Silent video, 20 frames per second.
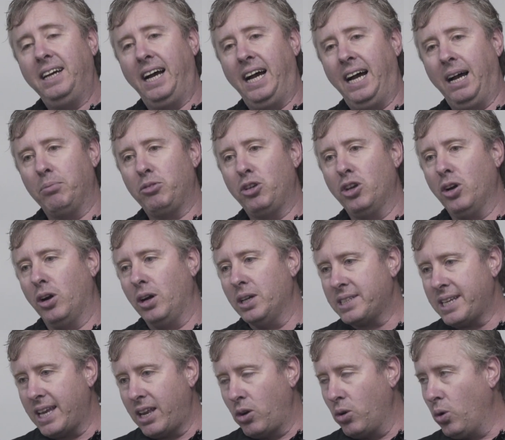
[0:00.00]
Um, you
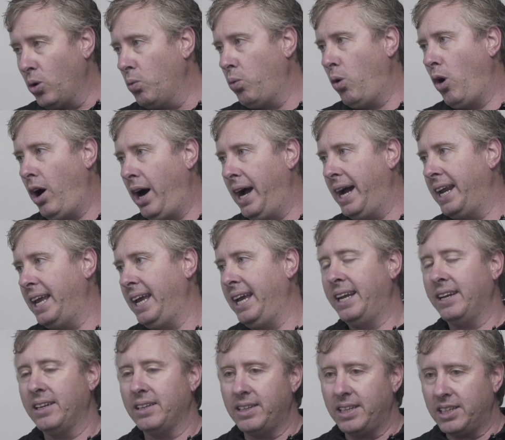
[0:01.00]
guys get it all wired
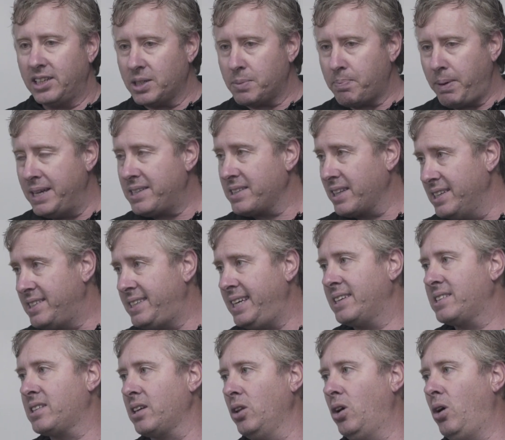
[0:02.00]
in and it just basically
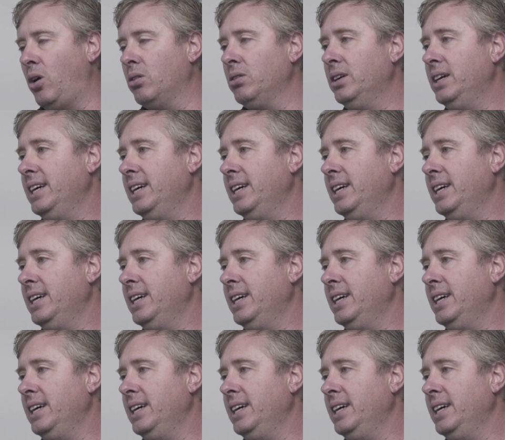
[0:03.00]
ticks along